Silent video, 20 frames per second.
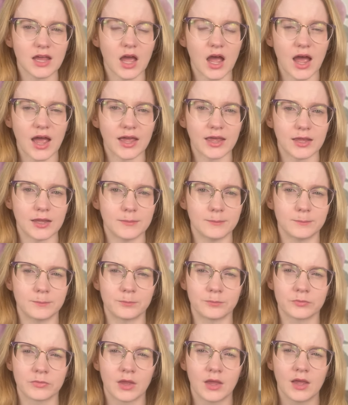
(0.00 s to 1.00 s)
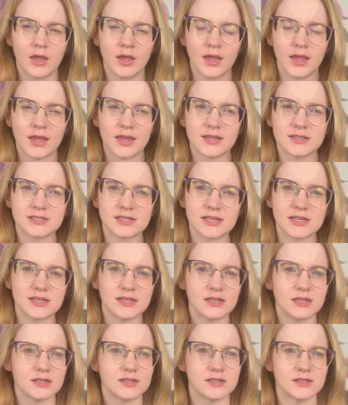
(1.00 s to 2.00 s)
I'm is
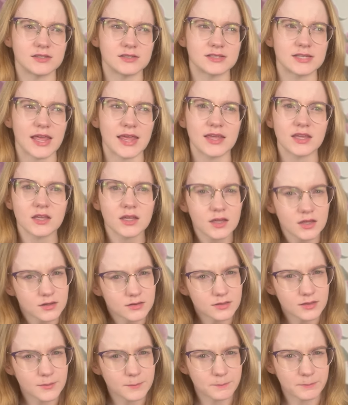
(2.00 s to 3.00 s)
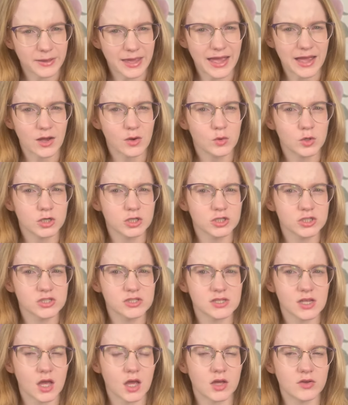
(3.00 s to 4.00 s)
he taking the powers
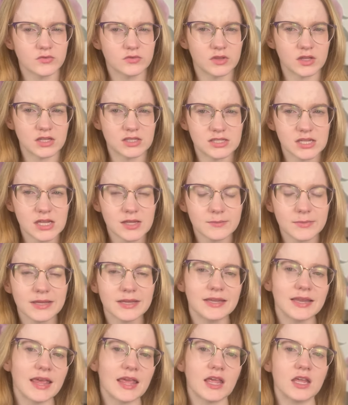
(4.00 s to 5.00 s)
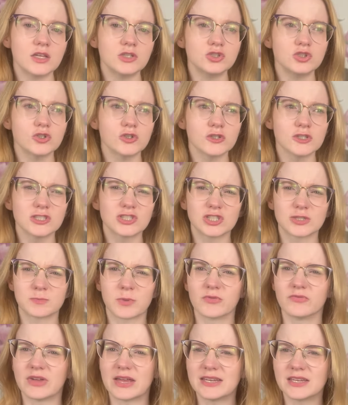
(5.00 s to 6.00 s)
of the demon angels, just
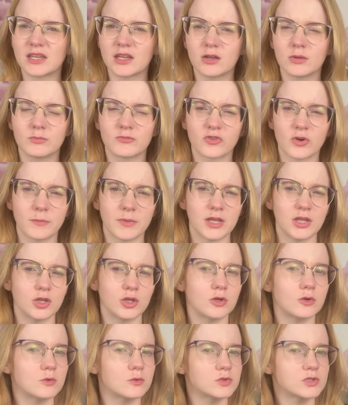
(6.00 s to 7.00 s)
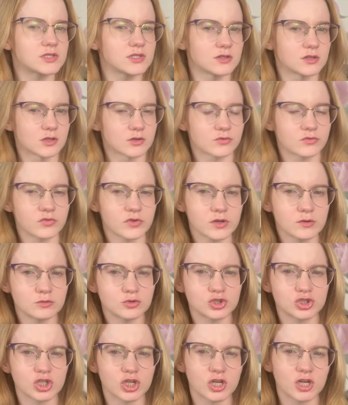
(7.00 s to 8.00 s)
preventing them from being used in the
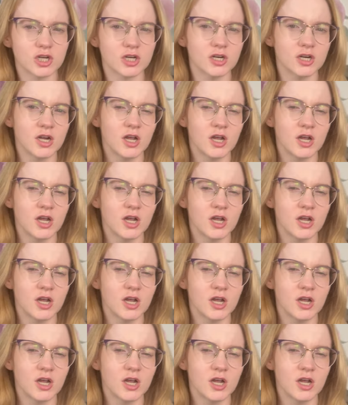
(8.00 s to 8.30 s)
future?